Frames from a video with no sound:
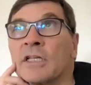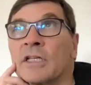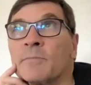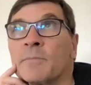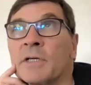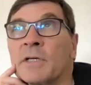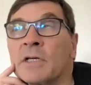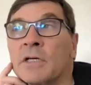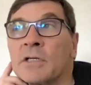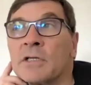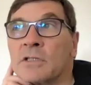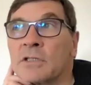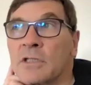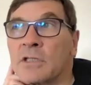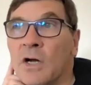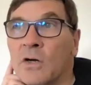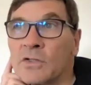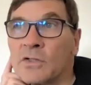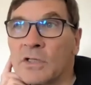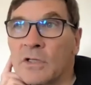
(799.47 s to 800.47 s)
is because
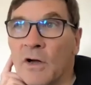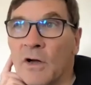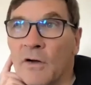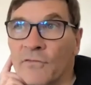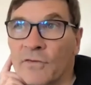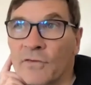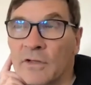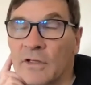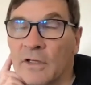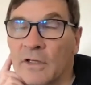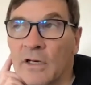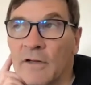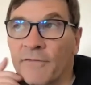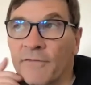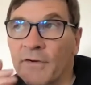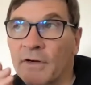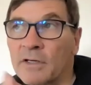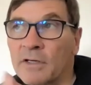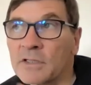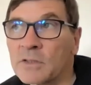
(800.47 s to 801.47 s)
coaching often kind of
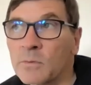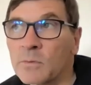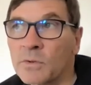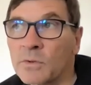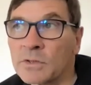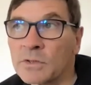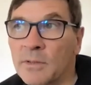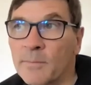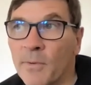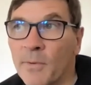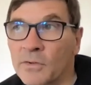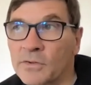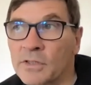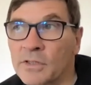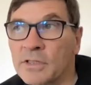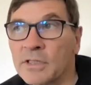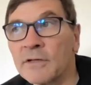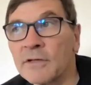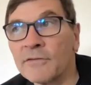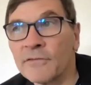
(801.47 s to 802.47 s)
veers towards the
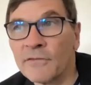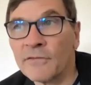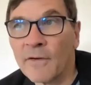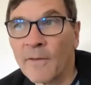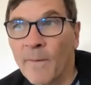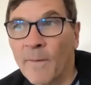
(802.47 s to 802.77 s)
positive,